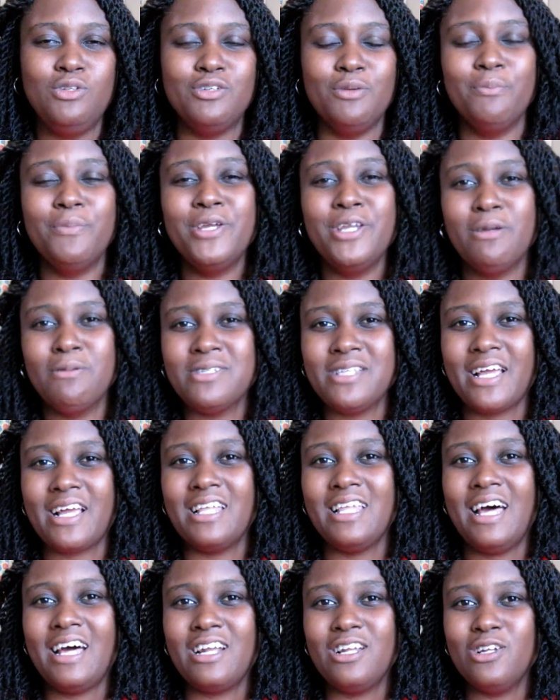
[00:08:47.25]
to me there was like a
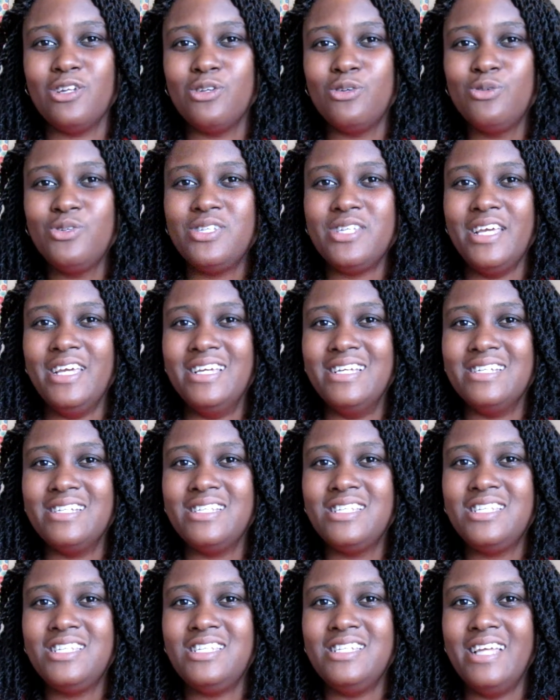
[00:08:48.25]
lot of loose
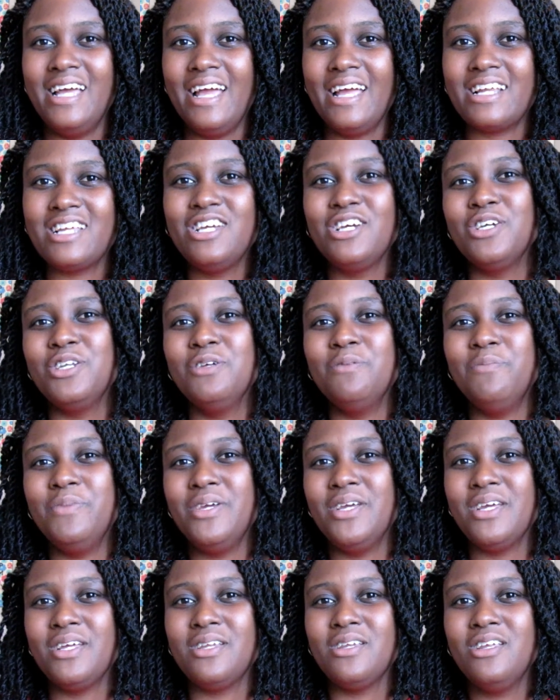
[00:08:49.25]
ends that could have
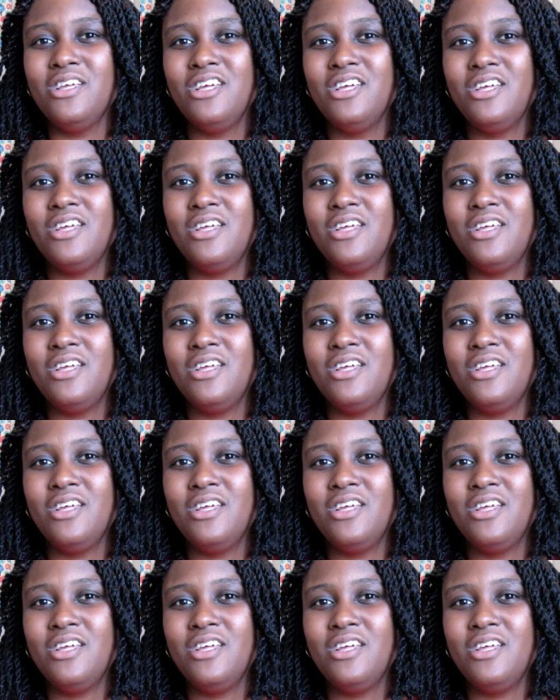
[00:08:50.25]
been